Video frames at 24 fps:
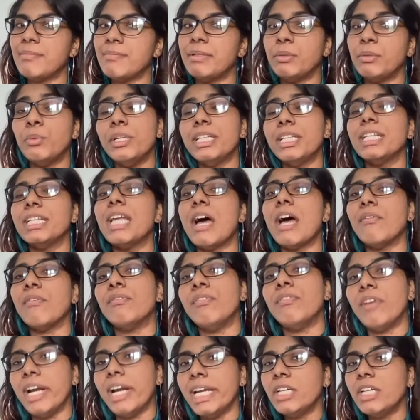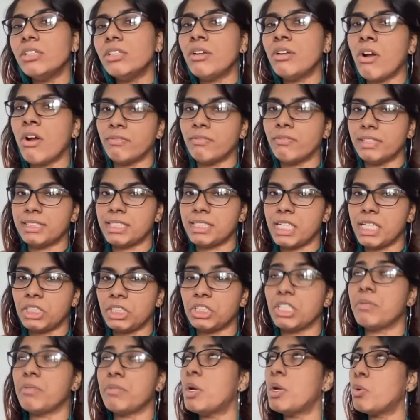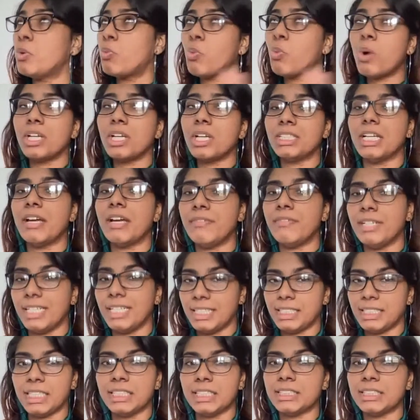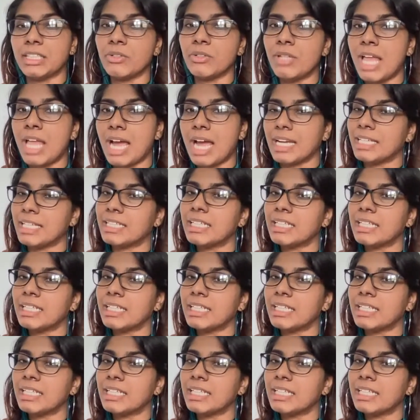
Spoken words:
and we can have a very good conversation about whatever it is you like.